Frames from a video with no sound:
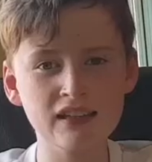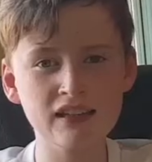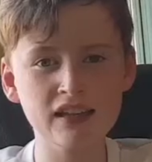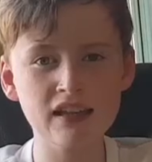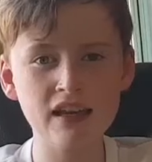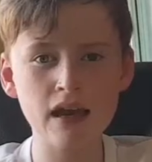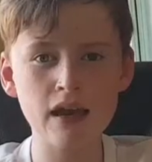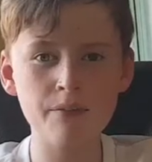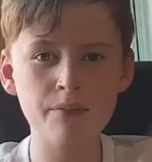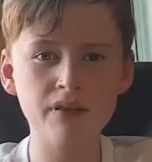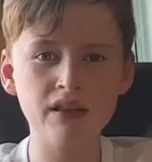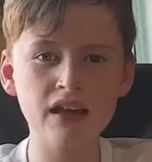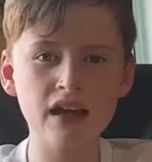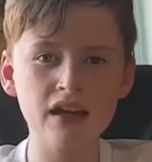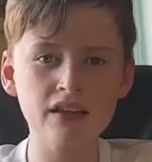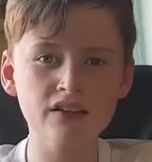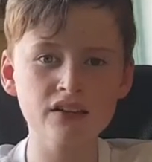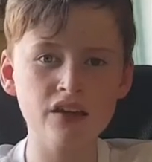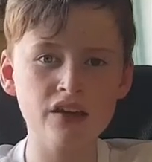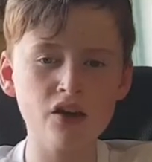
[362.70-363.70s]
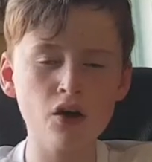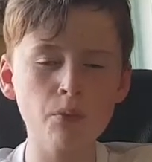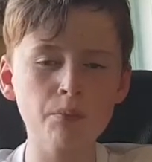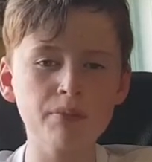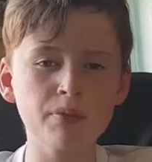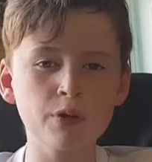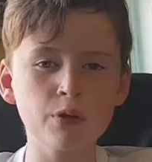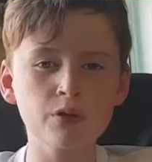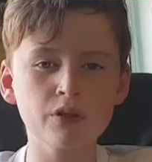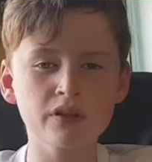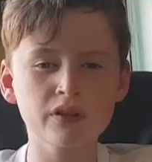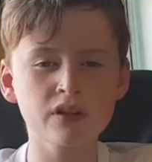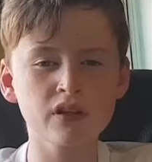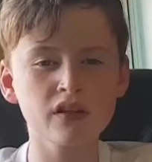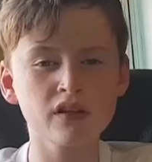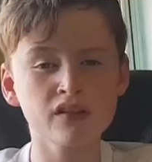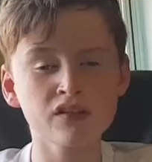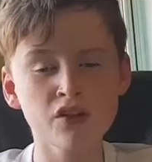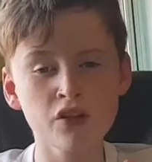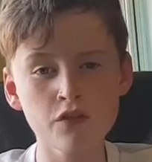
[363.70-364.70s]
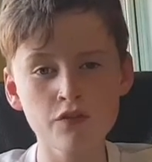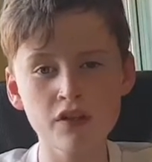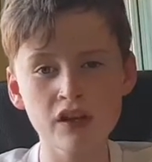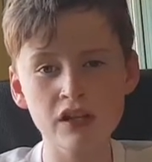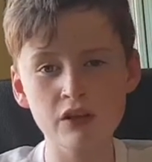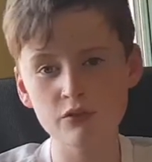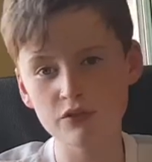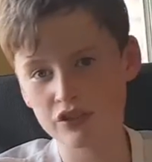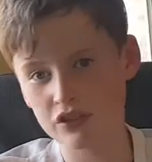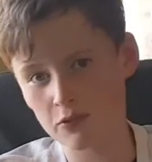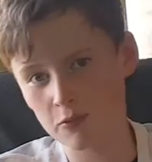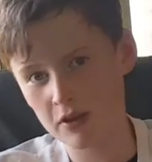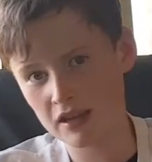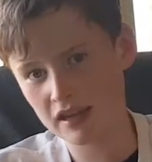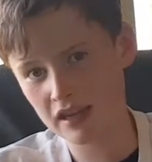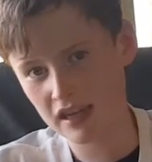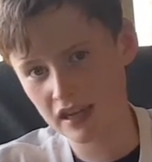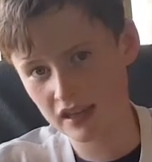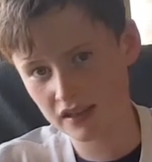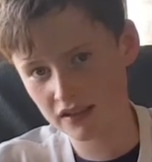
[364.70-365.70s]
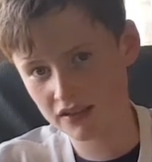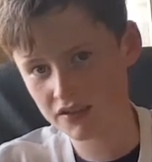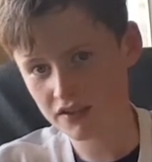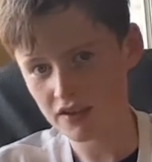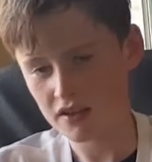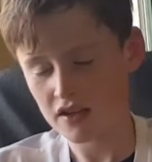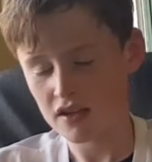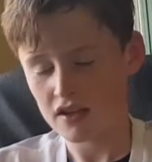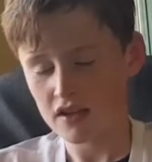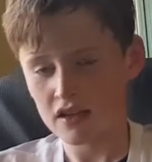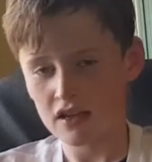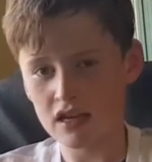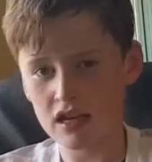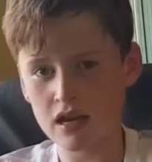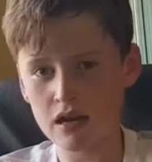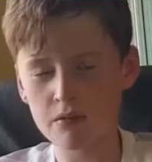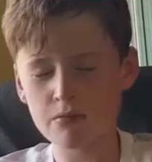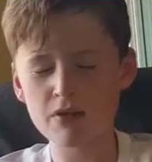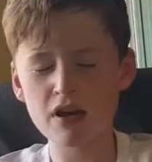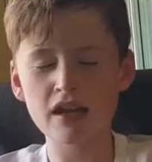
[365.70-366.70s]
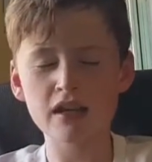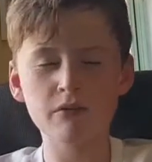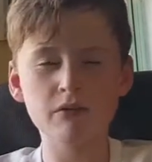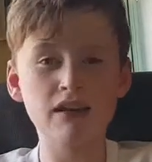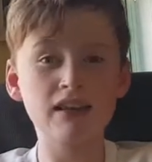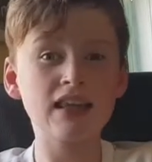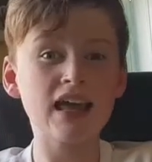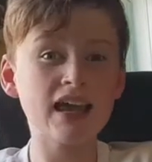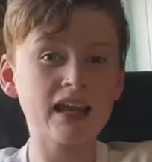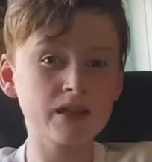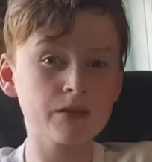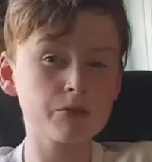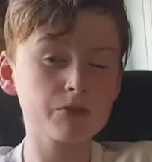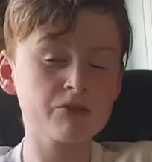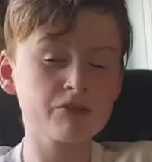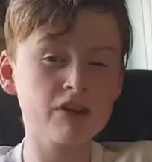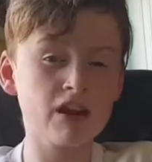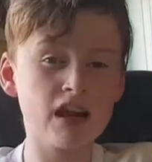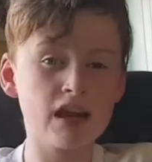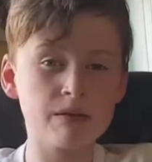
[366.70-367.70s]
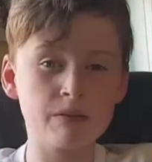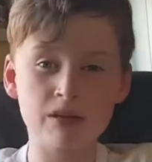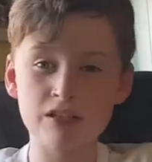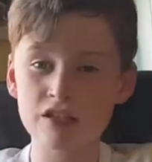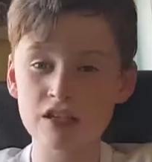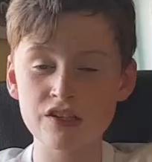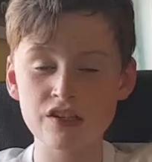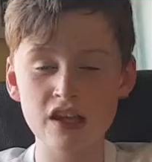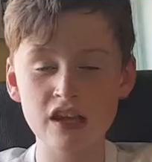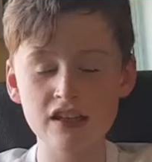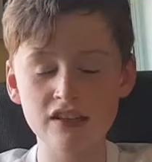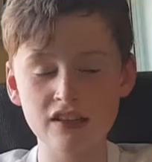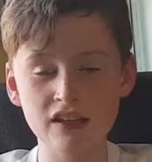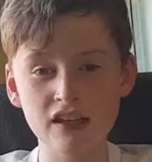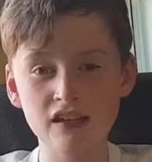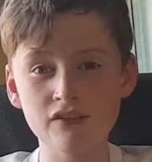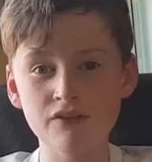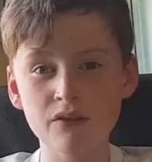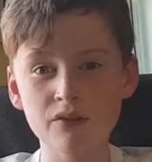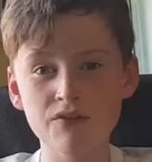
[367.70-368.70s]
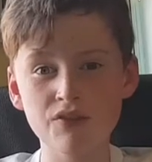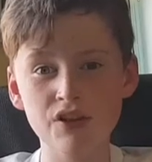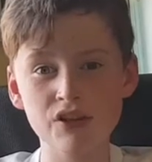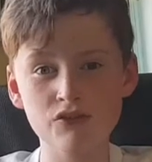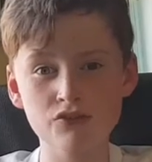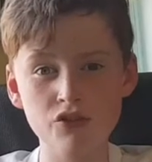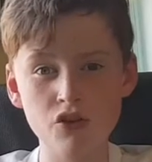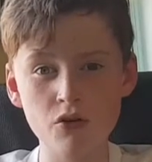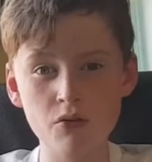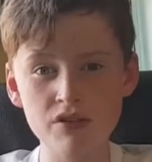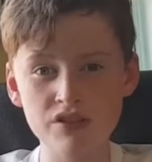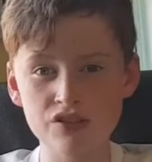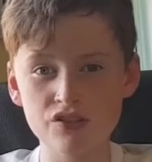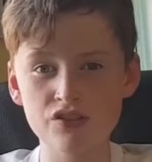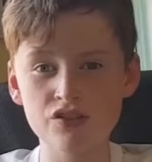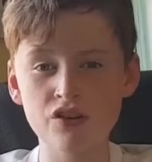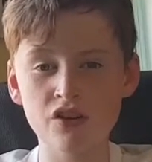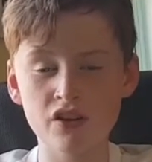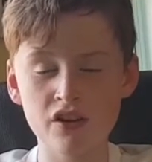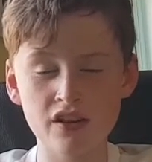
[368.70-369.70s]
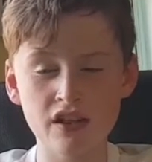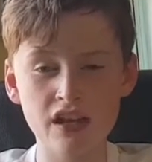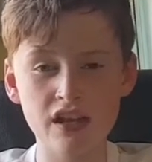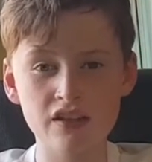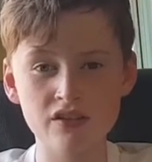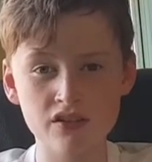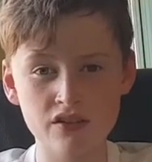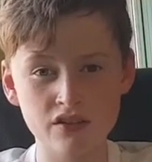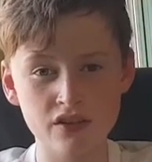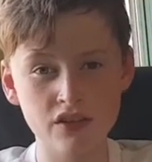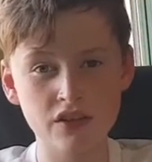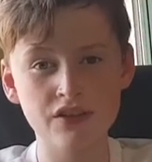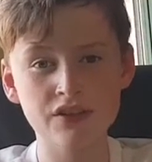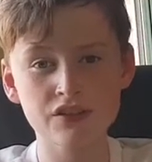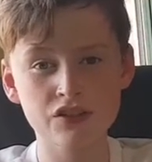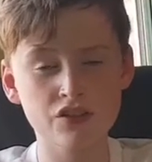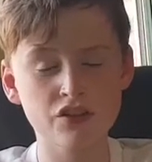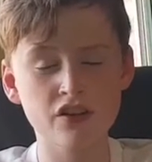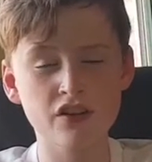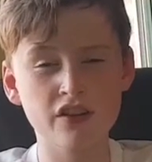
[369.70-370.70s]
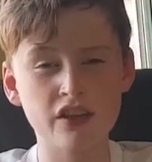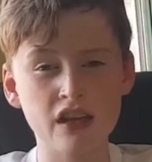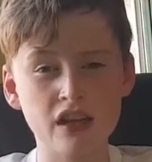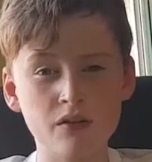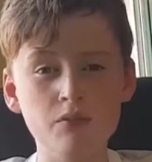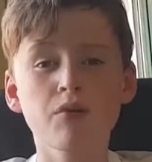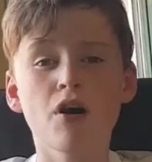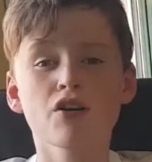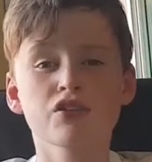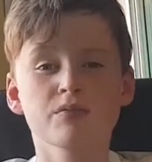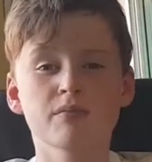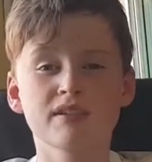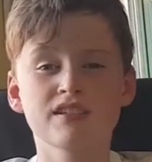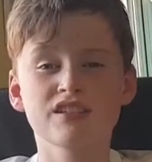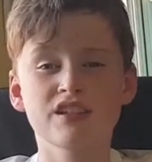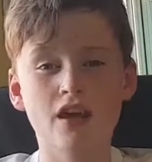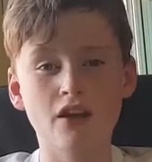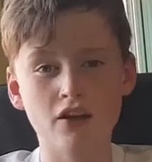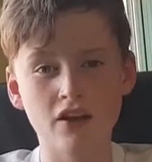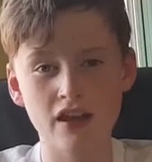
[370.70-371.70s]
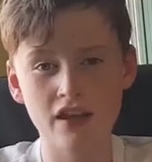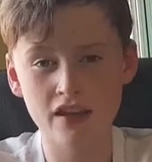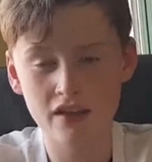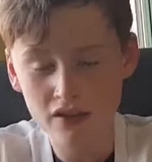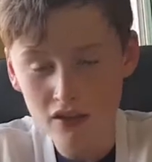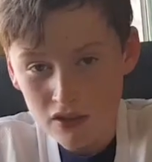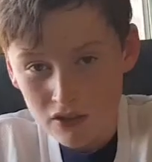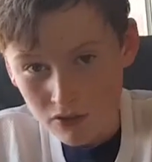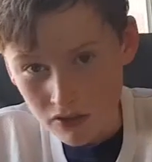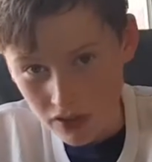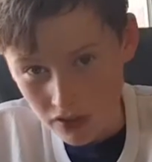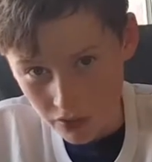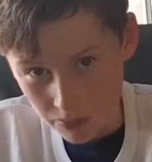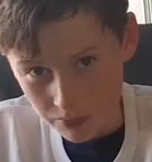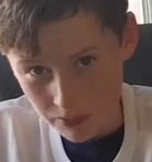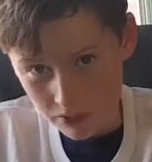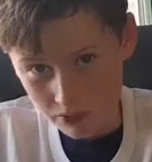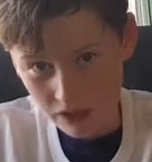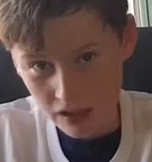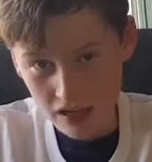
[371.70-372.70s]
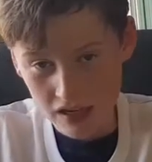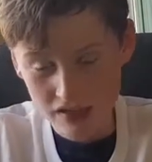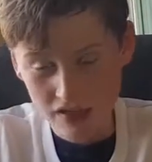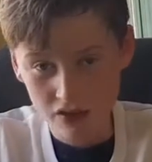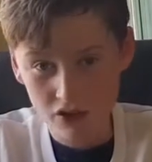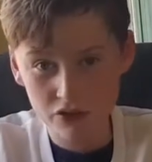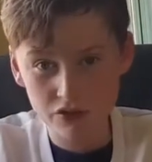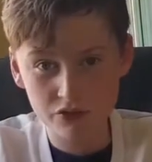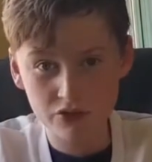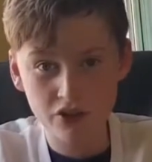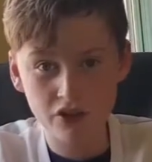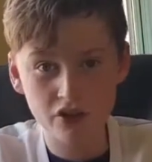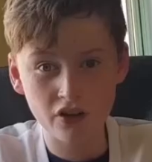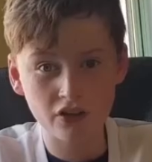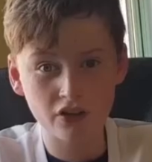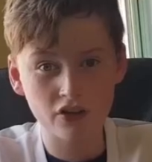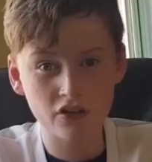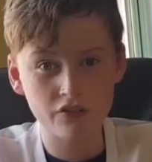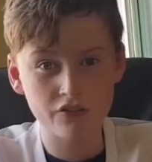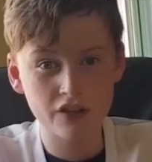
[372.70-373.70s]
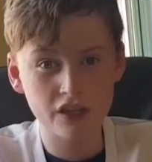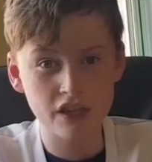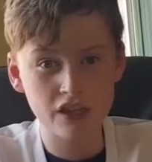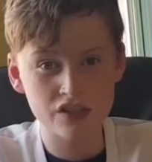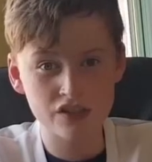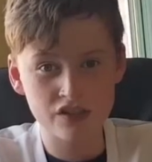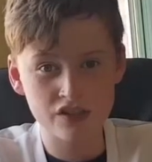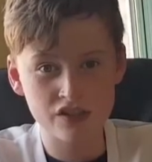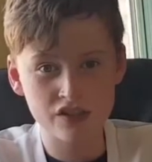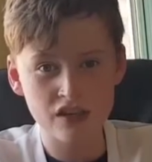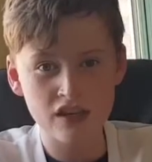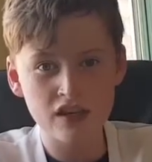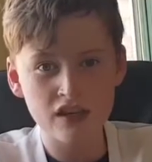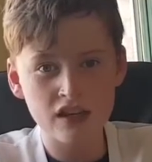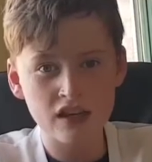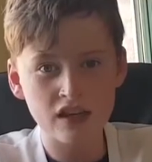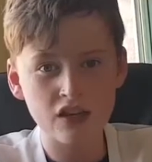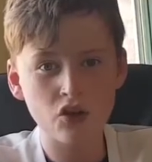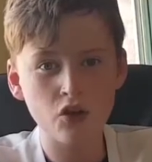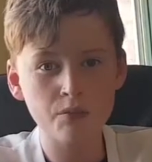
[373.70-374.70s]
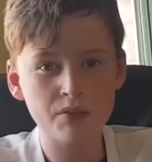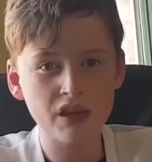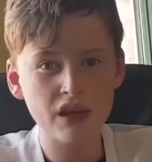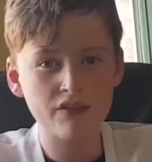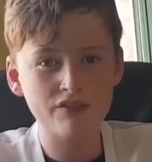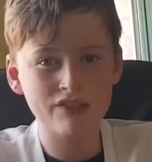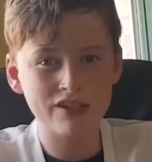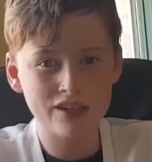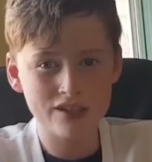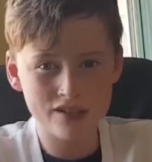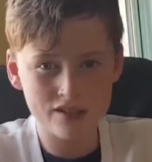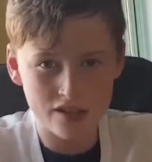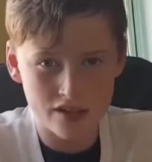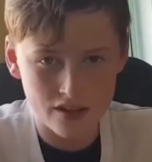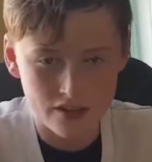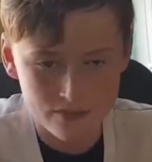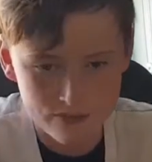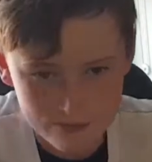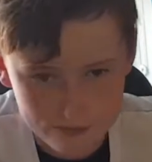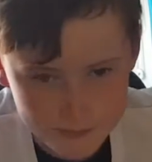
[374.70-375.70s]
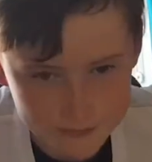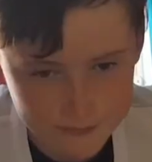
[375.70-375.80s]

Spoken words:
lately. I plan to upload two videos on the weekend. But anyway, like and subscribe, as I say at the end of my videos always, and tune in again, possibly Saturday, and I'll upload next. Also, turn on notifications, and I hope you have a nice day.